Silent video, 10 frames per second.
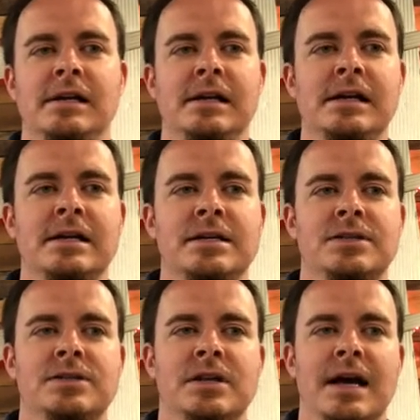
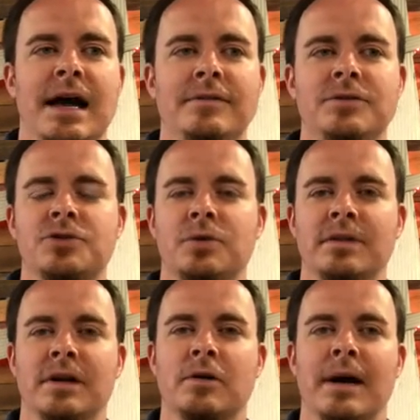is I've enjoyed
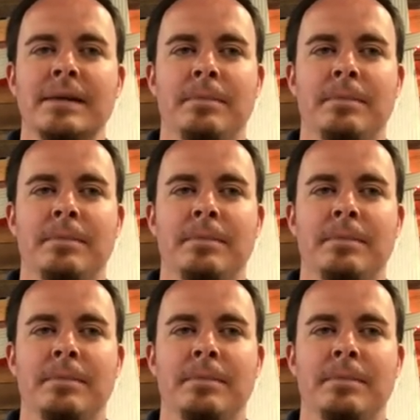the great